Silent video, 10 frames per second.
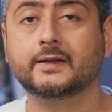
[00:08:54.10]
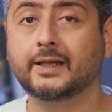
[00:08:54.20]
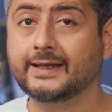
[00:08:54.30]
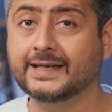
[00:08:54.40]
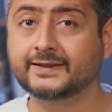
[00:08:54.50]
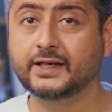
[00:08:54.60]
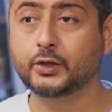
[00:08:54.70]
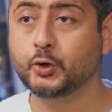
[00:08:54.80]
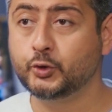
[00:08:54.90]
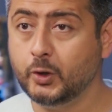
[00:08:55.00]
The next thing
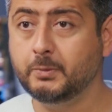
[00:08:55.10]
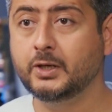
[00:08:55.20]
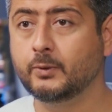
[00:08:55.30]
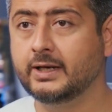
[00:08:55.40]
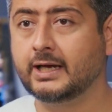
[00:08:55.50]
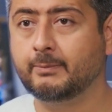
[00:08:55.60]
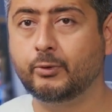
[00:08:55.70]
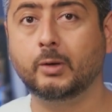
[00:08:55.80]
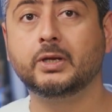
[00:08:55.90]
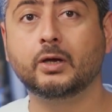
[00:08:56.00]
you should be doing and
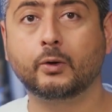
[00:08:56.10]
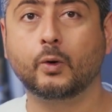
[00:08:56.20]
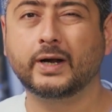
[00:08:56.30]
probably are